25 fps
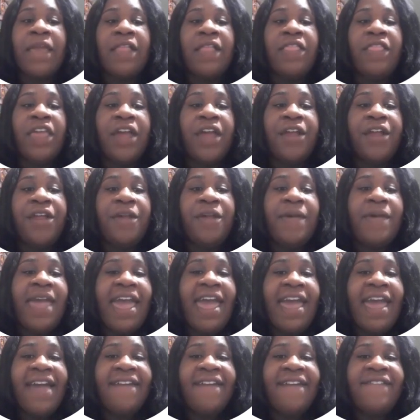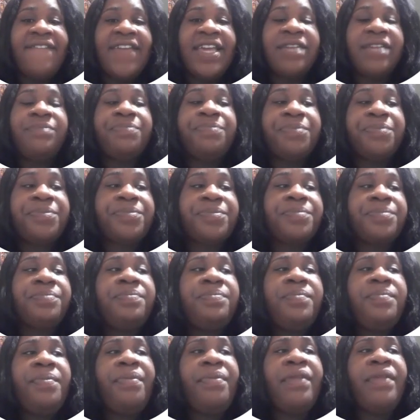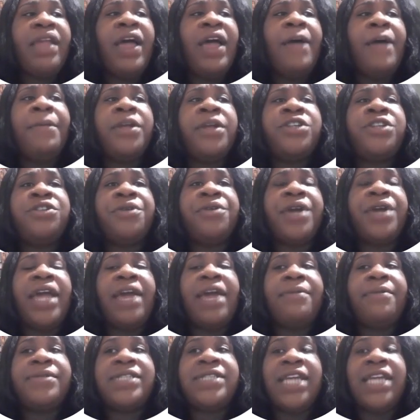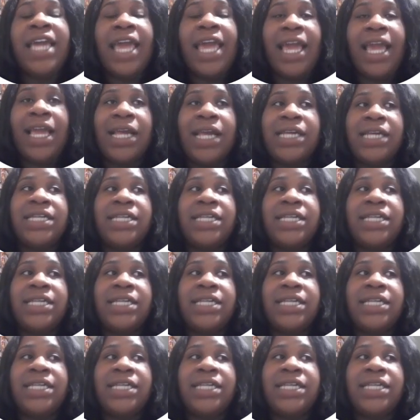There you have it. I hope that you were able to gain